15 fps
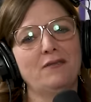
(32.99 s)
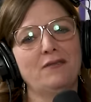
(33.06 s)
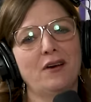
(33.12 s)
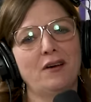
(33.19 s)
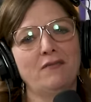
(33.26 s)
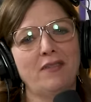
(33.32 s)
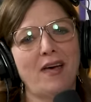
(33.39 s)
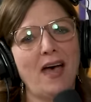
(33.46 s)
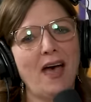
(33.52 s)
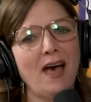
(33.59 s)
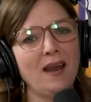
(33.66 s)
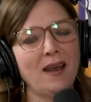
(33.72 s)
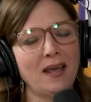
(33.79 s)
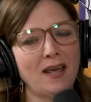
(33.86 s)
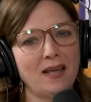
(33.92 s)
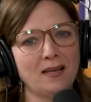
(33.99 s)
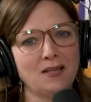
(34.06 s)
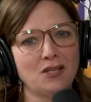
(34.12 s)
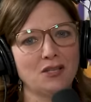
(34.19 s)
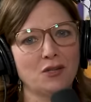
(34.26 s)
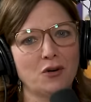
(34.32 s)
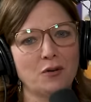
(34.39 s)
of that and
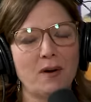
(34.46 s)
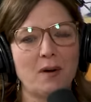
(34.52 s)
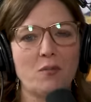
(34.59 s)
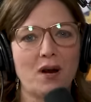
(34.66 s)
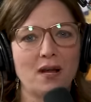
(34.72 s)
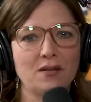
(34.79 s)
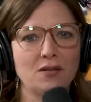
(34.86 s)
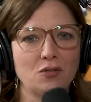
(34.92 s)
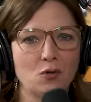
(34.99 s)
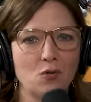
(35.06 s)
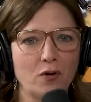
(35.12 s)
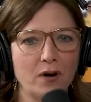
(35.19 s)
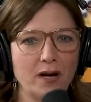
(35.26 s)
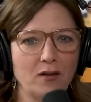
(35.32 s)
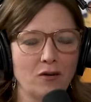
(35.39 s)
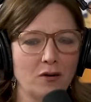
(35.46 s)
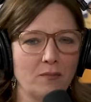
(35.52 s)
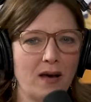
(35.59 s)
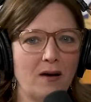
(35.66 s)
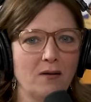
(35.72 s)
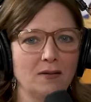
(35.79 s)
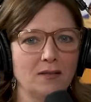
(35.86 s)
just learn about Brian's story, learn
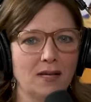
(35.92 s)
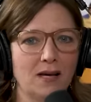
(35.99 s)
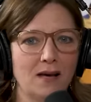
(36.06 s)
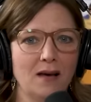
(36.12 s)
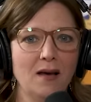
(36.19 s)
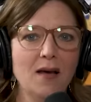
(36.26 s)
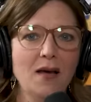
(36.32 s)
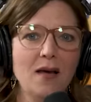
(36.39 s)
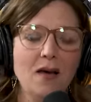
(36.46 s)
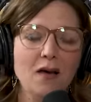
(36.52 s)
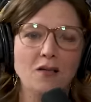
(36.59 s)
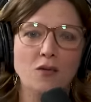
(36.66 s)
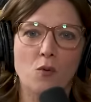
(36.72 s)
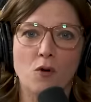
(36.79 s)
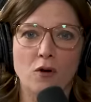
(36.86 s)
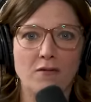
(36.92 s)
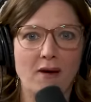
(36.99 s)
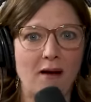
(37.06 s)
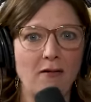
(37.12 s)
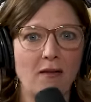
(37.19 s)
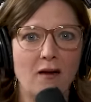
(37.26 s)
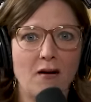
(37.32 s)
about the World of
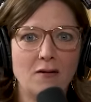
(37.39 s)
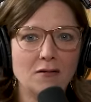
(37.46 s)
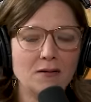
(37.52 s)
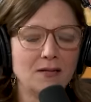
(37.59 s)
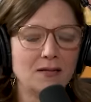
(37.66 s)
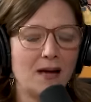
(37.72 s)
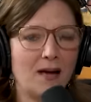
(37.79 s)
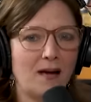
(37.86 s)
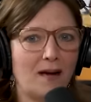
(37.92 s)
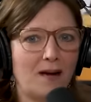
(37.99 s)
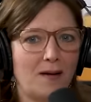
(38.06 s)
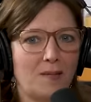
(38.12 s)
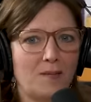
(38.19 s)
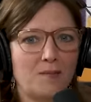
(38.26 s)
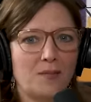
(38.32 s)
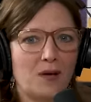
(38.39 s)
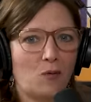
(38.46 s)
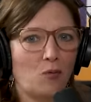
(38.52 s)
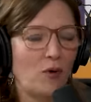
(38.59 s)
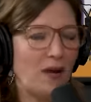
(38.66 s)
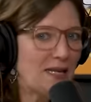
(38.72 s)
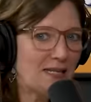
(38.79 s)
Outlaws
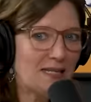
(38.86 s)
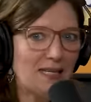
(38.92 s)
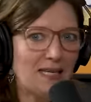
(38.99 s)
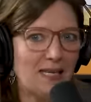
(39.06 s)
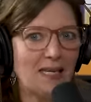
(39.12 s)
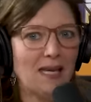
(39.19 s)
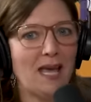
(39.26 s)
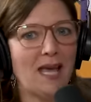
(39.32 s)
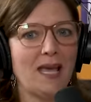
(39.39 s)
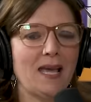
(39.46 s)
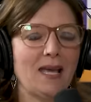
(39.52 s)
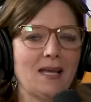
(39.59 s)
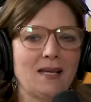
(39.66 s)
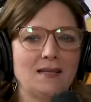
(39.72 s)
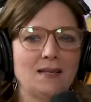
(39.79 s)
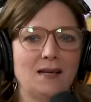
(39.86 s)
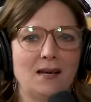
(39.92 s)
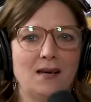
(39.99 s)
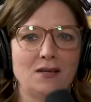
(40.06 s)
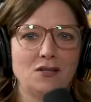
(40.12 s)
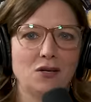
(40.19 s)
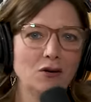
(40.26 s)
racing
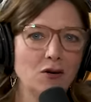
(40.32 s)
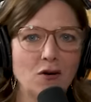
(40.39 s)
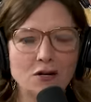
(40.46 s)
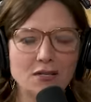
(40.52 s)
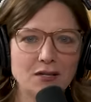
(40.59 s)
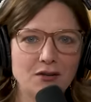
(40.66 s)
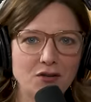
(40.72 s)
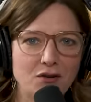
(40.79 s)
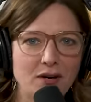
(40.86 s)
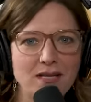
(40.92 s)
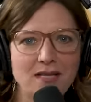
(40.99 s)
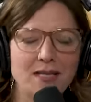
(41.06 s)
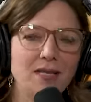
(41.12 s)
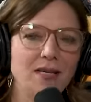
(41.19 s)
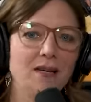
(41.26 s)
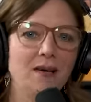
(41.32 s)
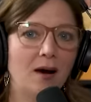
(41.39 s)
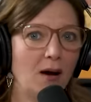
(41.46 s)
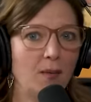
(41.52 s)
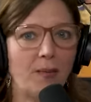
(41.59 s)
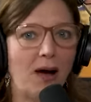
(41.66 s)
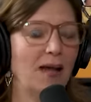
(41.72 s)
and Dirt Car Series racing.
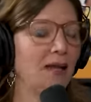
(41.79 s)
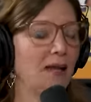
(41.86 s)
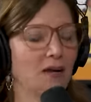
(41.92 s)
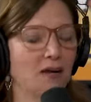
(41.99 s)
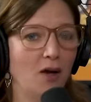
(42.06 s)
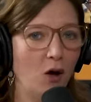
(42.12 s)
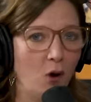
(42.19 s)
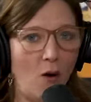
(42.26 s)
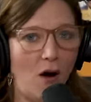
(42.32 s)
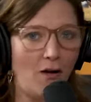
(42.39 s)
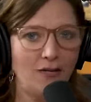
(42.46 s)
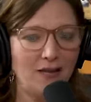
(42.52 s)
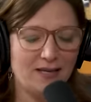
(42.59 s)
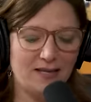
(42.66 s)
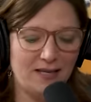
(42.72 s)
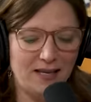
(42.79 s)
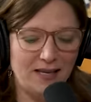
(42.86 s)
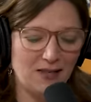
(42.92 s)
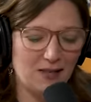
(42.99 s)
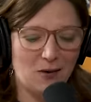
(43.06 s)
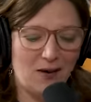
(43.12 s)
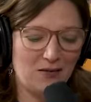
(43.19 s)
I didn't know all these
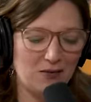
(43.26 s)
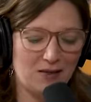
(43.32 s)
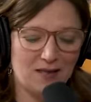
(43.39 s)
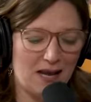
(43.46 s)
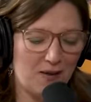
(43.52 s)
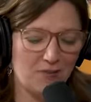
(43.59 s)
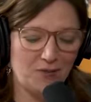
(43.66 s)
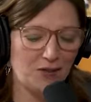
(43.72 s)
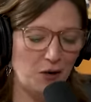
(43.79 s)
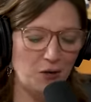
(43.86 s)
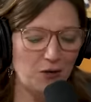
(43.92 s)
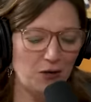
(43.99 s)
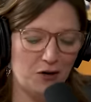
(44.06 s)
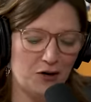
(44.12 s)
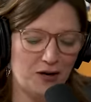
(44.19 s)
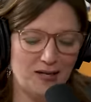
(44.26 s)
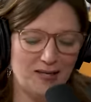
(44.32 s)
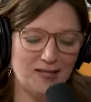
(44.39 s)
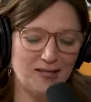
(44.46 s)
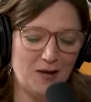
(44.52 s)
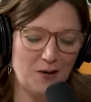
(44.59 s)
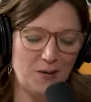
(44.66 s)
things, so I'm so
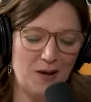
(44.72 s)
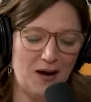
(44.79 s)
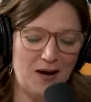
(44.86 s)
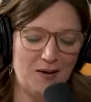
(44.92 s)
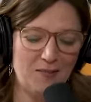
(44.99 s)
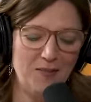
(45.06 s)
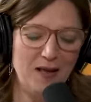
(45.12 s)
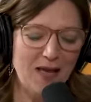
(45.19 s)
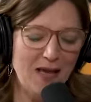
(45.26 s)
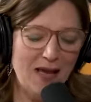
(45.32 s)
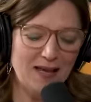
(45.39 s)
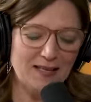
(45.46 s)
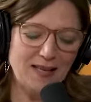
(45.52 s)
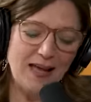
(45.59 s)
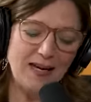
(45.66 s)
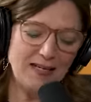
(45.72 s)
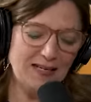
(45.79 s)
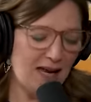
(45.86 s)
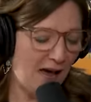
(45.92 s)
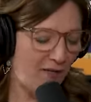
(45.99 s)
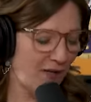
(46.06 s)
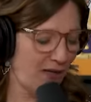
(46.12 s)
curious. So I'm excited
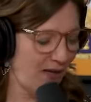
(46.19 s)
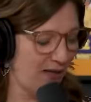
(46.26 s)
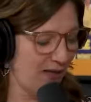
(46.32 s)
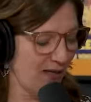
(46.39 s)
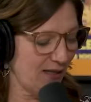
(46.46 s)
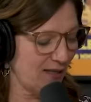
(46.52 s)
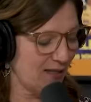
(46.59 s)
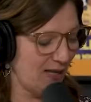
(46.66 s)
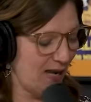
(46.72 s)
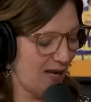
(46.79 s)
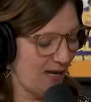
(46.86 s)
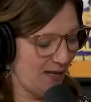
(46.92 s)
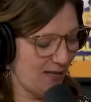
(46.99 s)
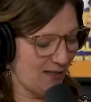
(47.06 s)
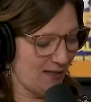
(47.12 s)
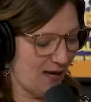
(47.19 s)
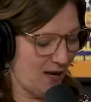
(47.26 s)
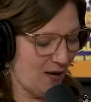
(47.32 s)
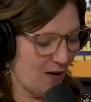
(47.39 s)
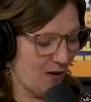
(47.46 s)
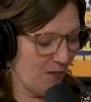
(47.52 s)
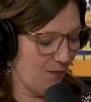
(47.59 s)
to dive into this.
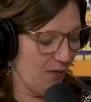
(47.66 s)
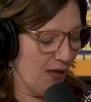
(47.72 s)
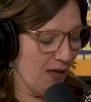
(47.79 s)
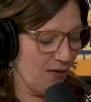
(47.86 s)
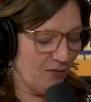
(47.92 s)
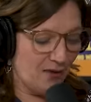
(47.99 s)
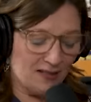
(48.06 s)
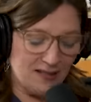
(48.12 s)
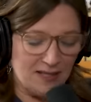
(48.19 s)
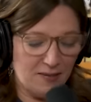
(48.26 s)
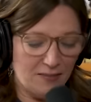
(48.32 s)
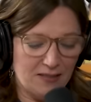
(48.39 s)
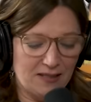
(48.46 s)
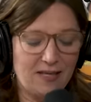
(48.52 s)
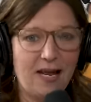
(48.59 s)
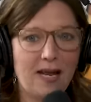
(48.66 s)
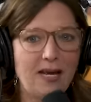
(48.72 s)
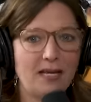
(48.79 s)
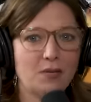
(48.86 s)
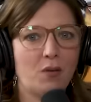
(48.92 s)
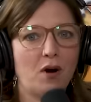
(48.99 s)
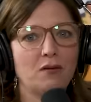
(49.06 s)
And this segment
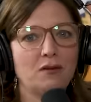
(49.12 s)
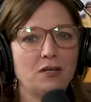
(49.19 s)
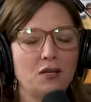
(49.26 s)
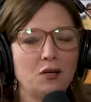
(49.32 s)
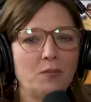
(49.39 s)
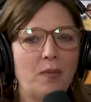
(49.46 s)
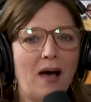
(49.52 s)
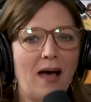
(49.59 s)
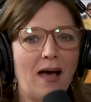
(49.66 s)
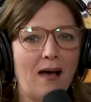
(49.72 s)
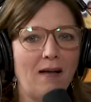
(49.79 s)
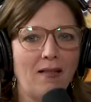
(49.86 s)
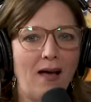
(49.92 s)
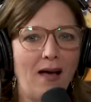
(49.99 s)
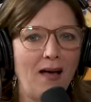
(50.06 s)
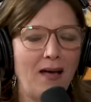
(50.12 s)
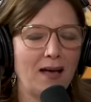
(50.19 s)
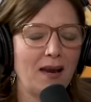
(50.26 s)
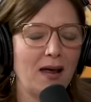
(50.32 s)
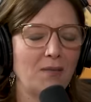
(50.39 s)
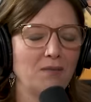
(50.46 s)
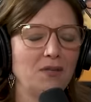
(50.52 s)
today is brought to you by Ally,
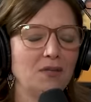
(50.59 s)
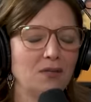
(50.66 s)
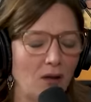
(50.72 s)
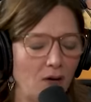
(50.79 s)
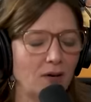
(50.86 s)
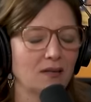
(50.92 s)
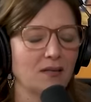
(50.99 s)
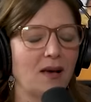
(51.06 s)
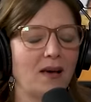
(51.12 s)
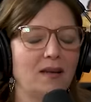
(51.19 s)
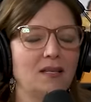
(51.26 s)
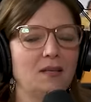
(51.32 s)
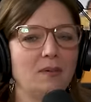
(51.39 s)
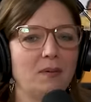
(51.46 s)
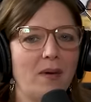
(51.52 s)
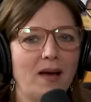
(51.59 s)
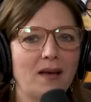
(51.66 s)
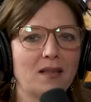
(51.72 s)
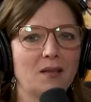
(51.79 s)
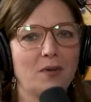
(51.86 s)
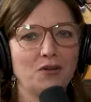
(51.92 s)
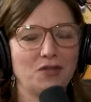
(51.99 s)
and I'm so excited to be
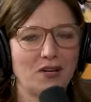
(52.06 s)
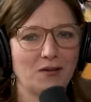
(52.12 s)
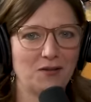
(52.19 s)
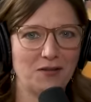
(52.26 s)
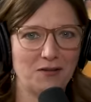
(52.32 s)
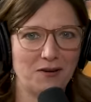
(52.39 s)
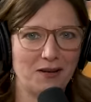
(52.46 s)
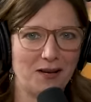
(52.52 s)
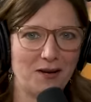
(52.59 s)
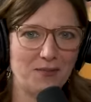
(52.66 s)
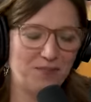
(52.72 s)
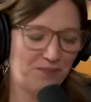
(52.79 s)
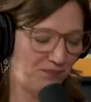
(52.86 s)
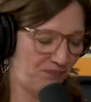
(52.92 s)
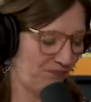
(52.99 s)
back in the Bojangles studio.